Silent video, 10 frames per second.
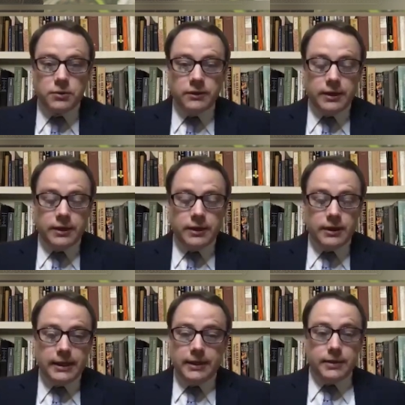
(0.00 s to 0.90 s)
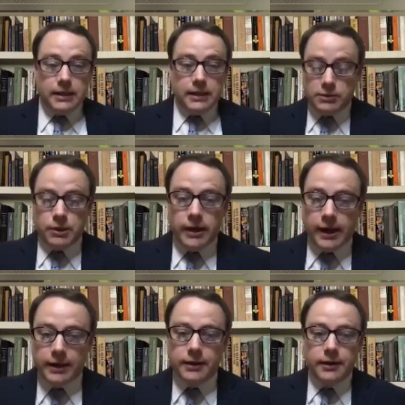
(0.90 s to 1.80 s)
That he he really
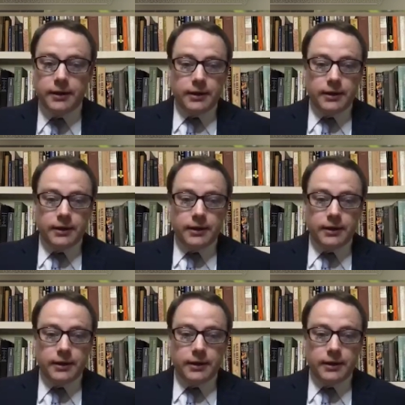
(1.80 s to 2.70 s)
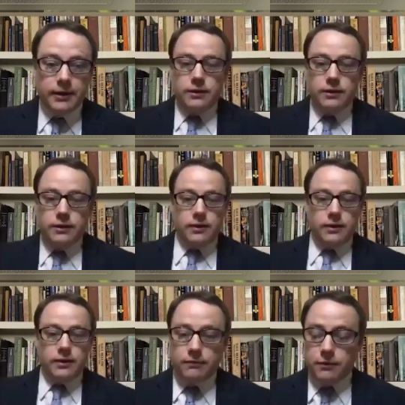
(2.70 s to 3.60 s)
spearheaded uh, the the
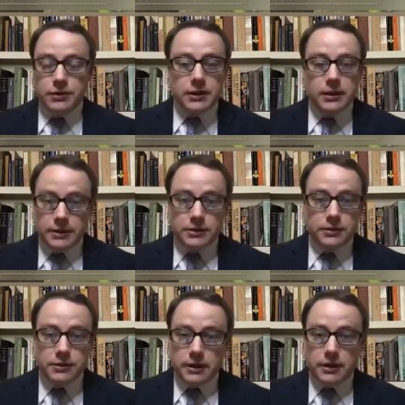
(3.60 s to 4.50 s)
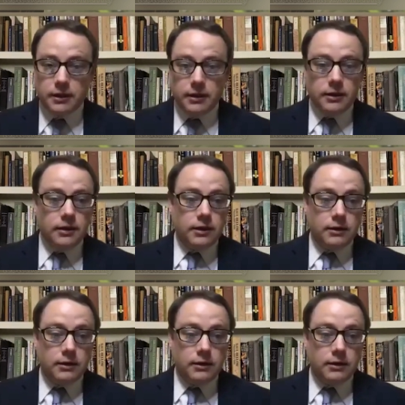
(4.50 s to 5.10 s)
the first sister city